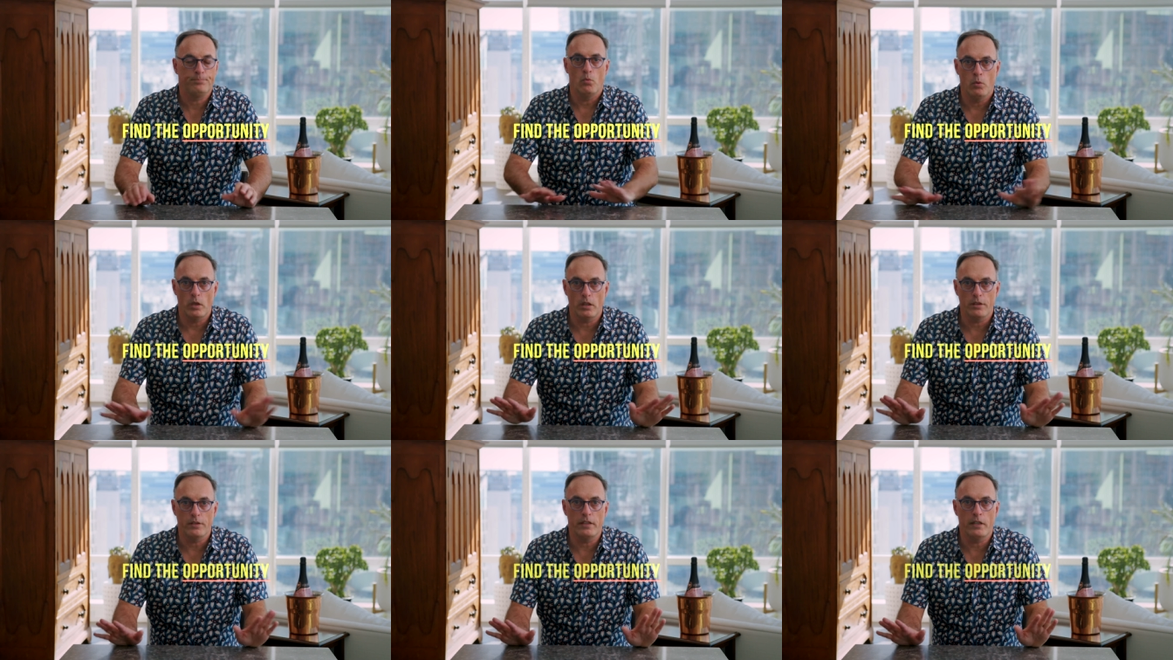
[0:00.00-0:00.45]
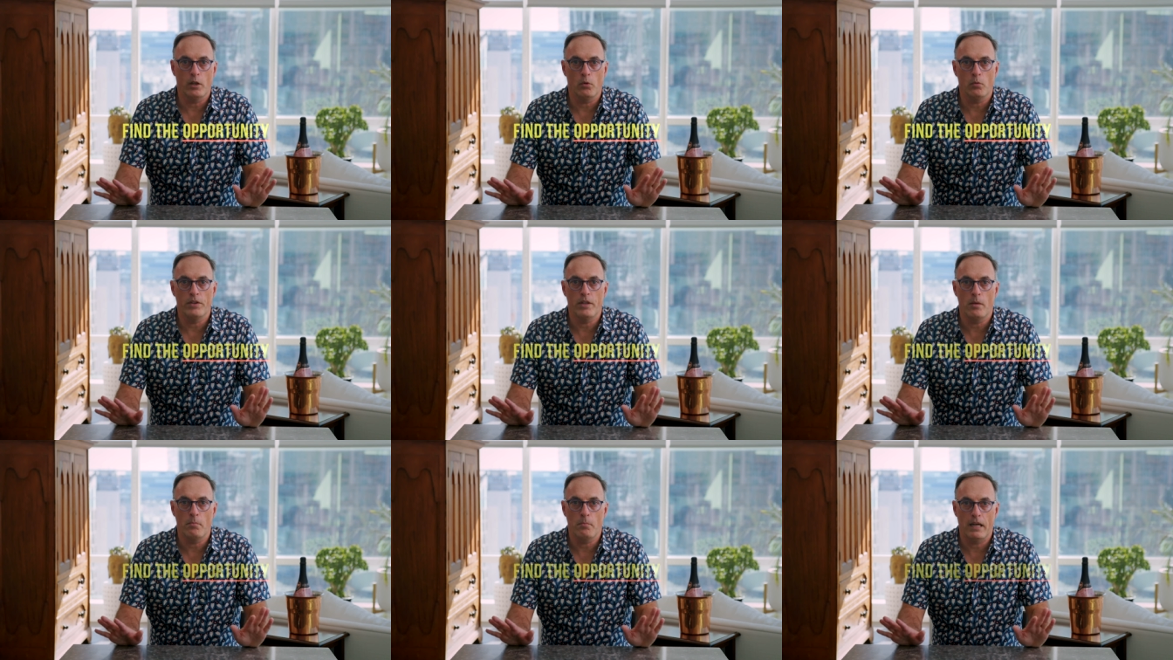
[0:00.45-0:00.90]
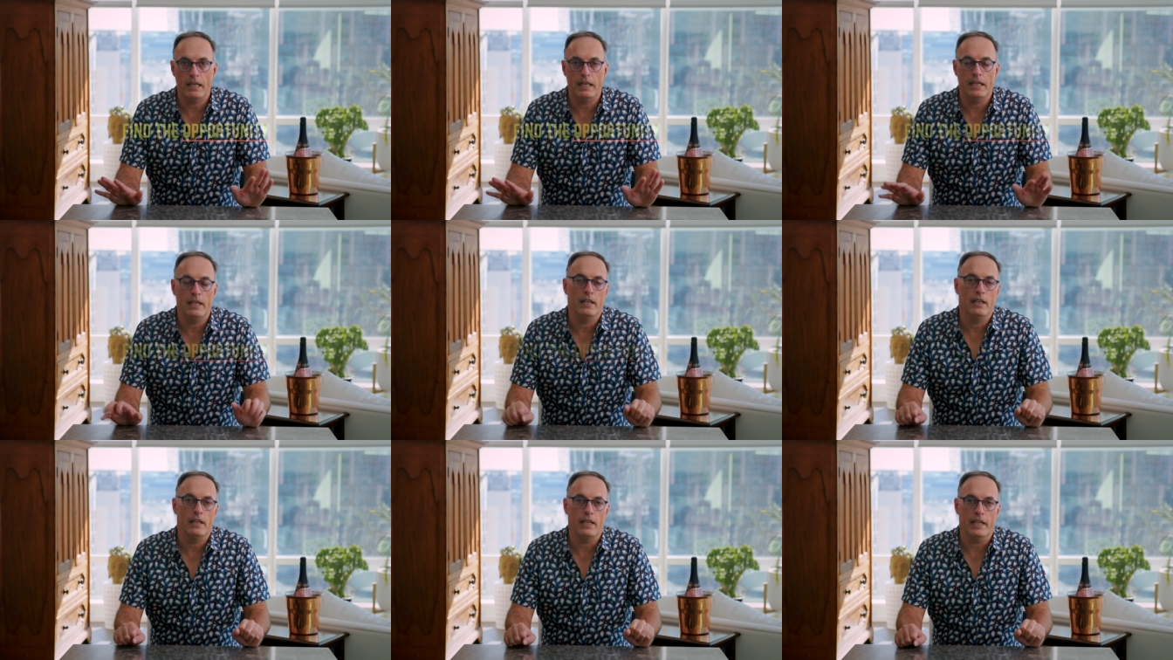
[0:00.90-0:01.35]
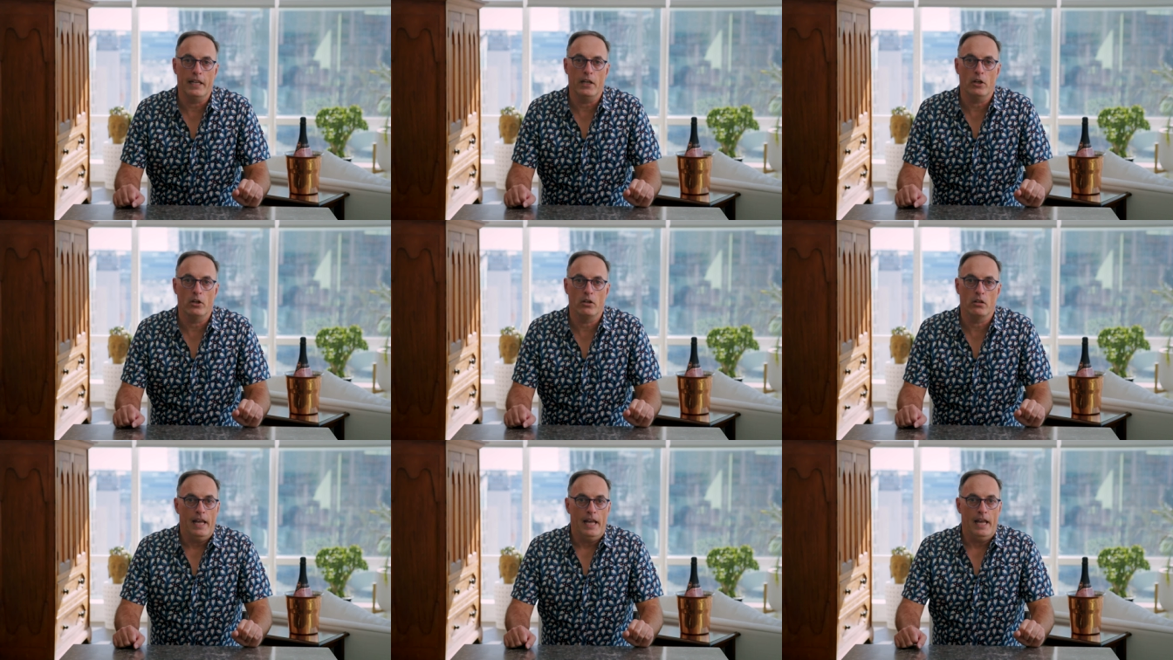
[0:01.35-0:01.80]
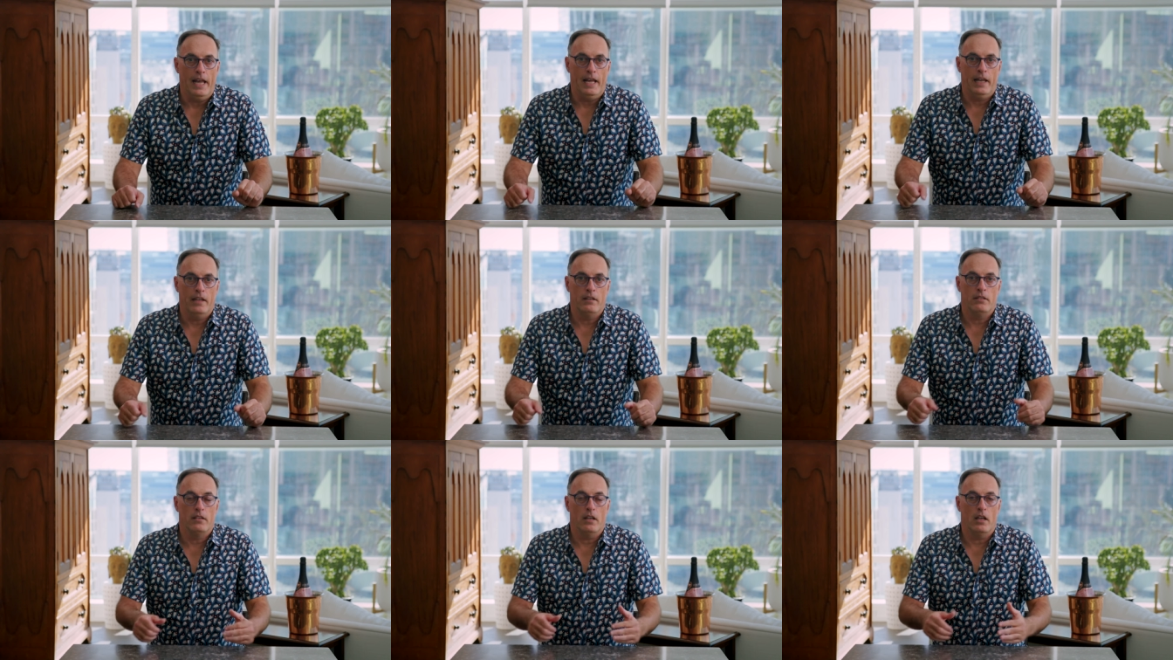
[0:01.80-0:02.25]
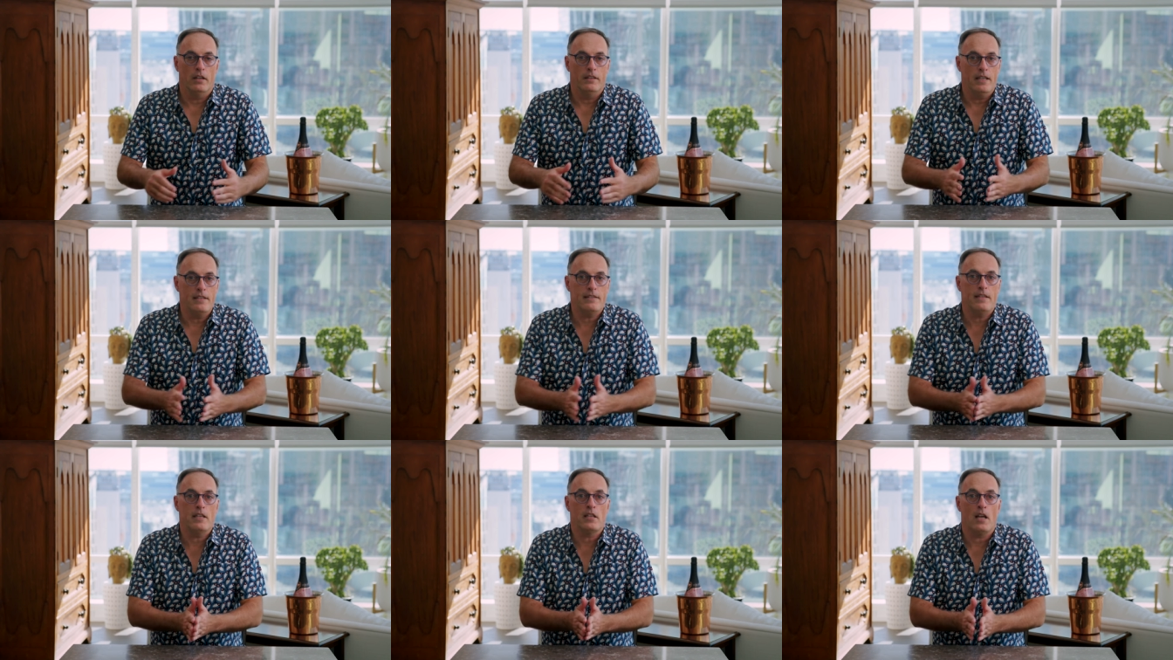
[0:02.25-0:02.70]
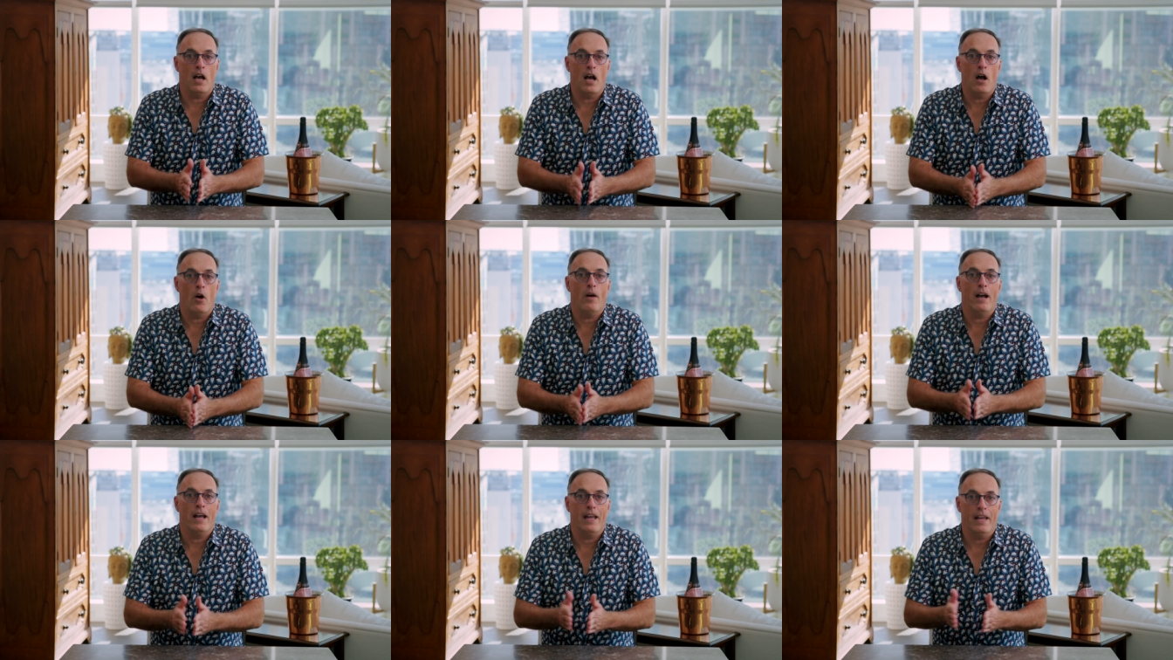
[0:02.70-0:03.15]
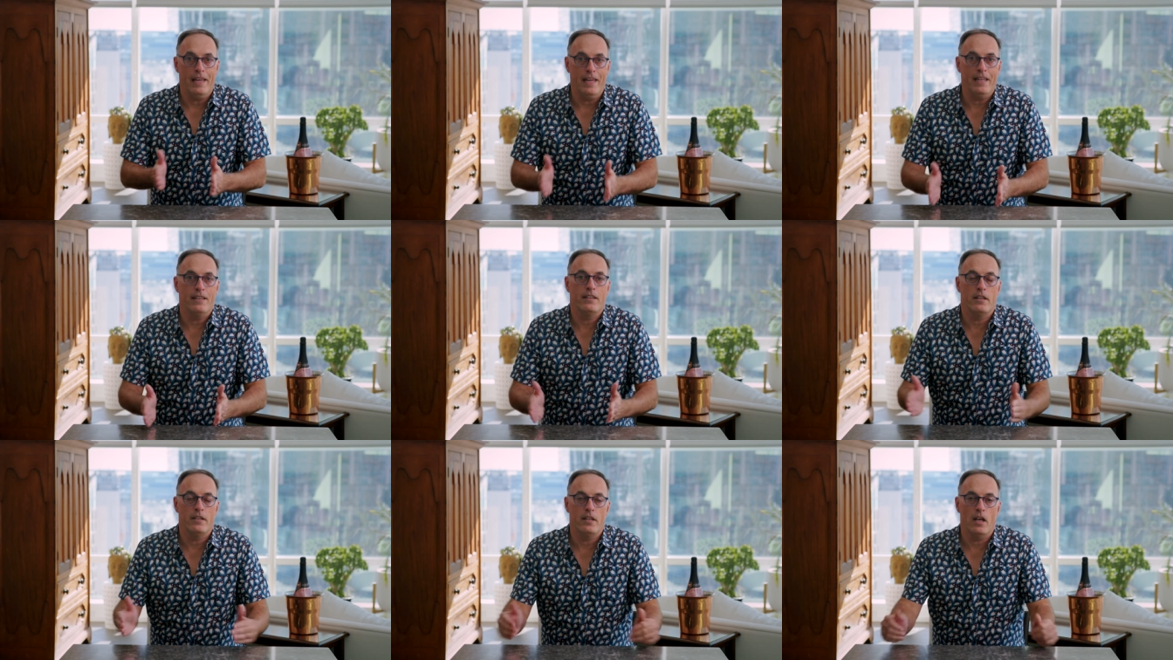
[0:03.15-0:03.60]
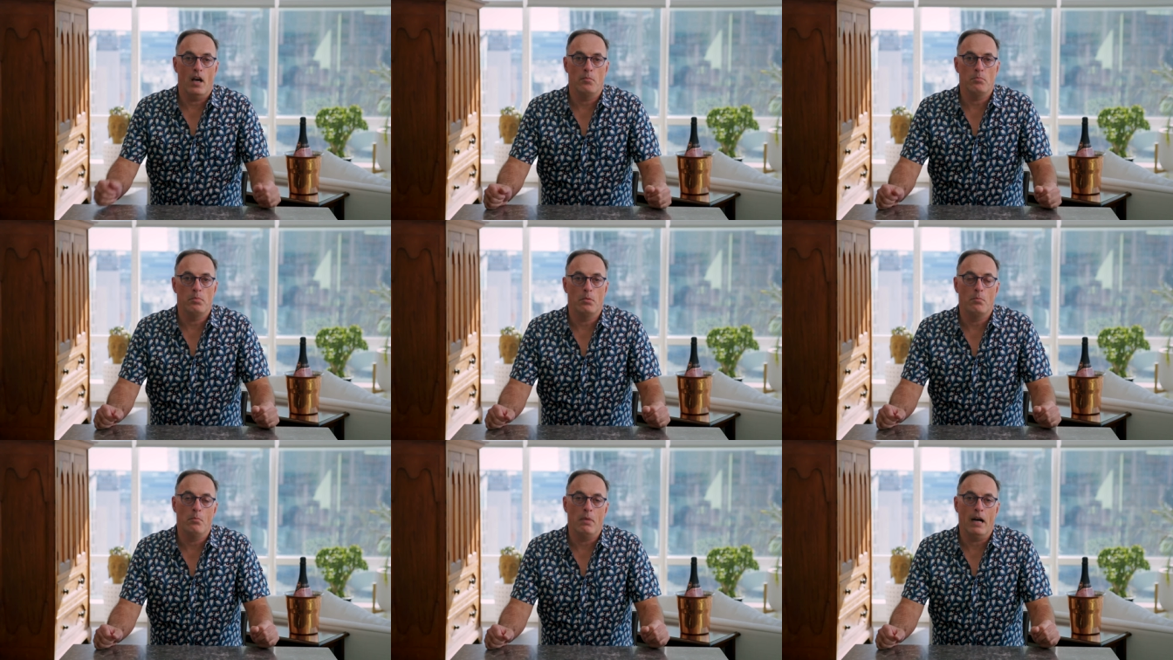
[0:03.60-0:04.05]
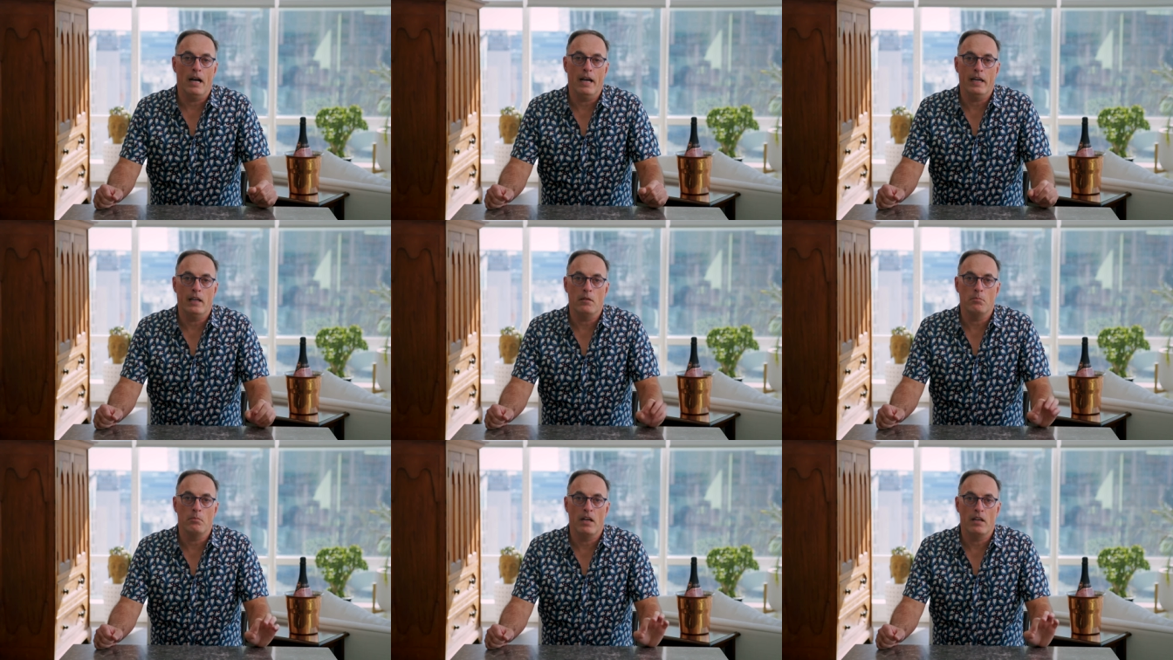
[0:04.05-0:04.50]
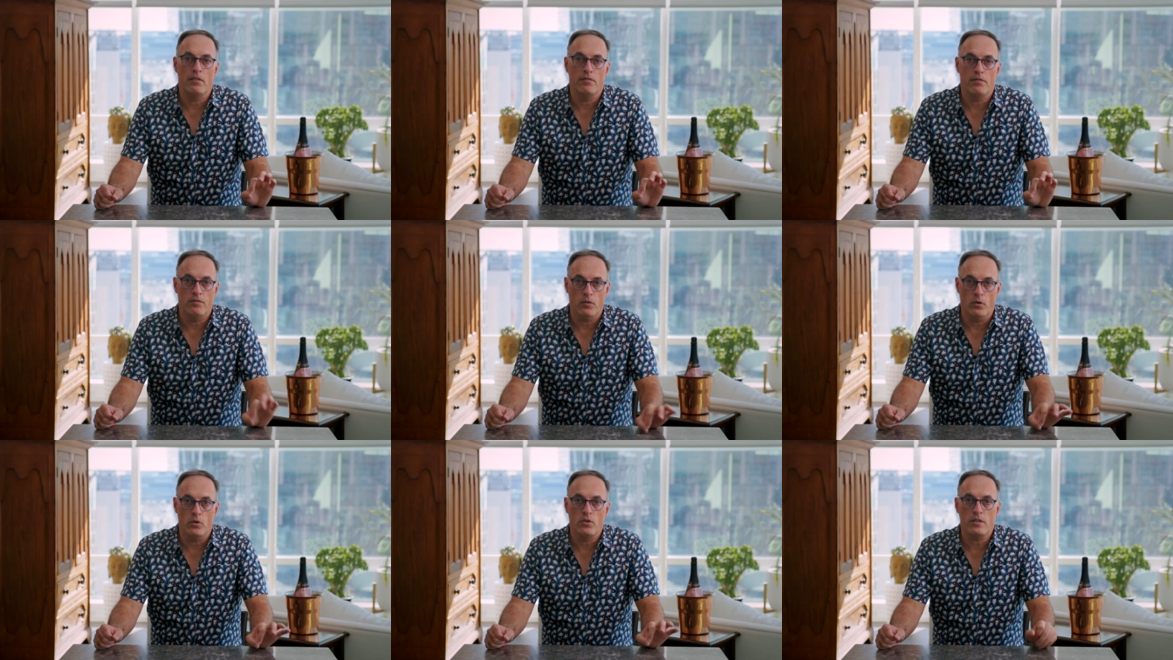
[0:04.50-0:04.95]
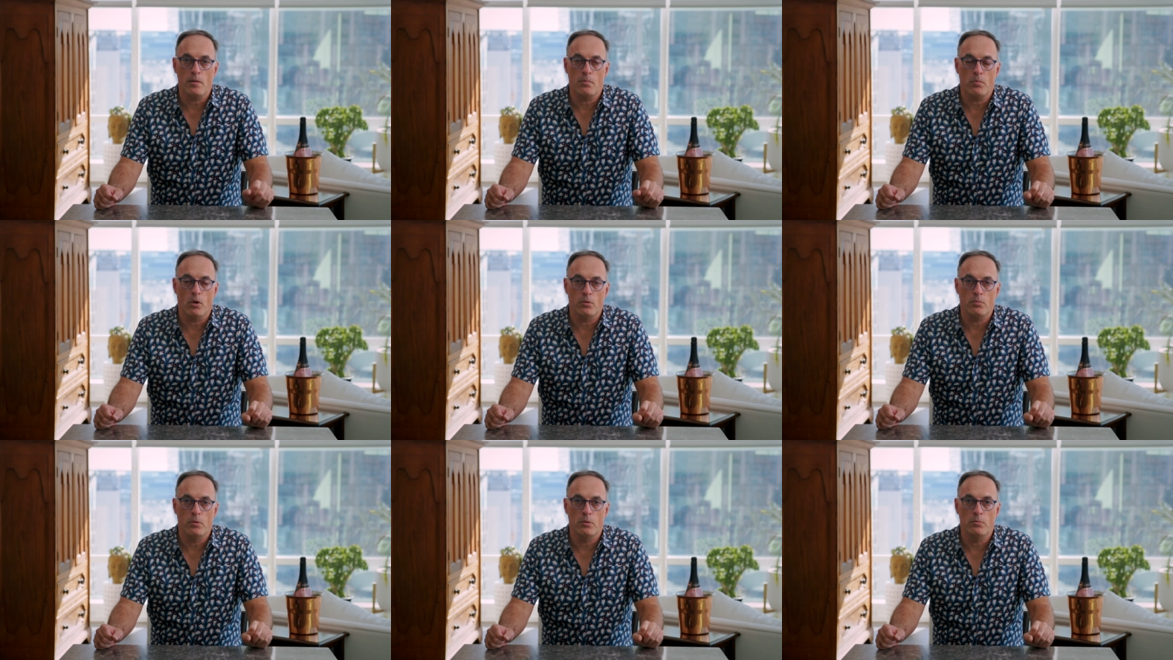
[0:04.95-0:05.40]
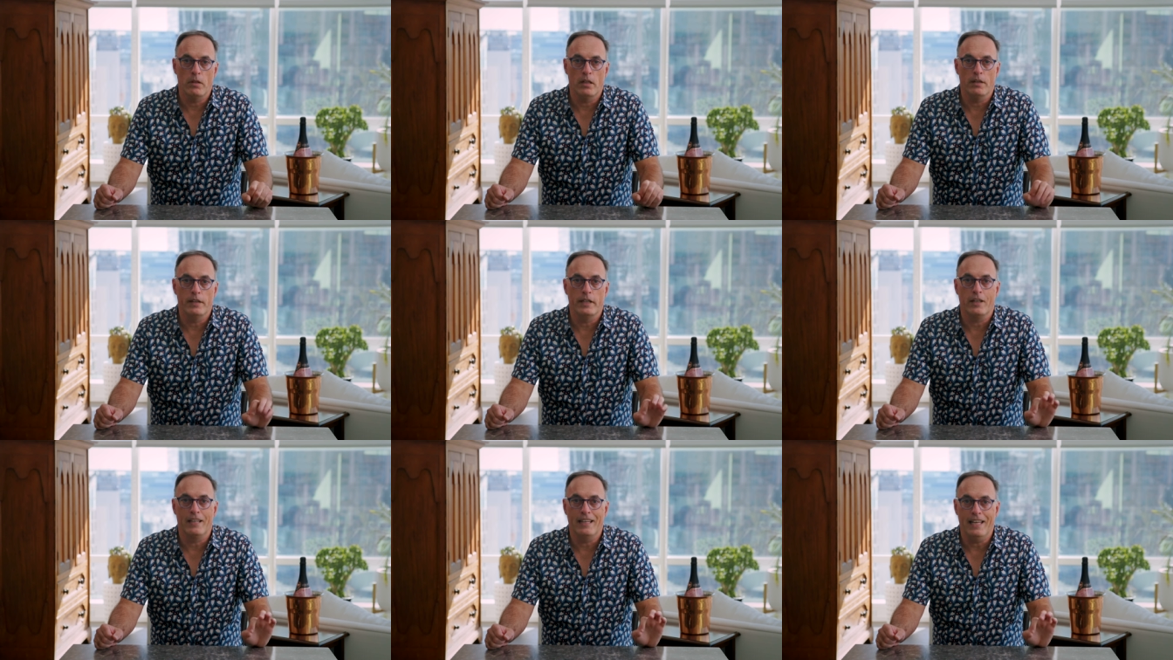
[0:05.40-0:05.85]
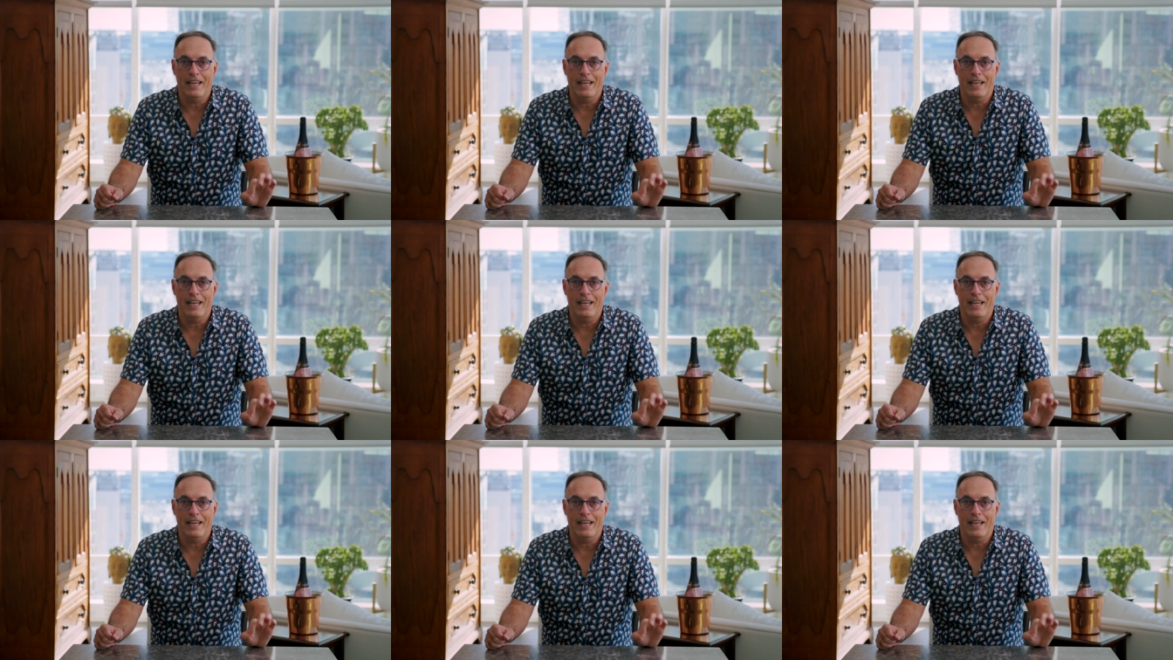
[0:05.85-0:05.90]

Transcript: We'll deal with the money later. And uh, this is how I ended up buying my first apartment building, an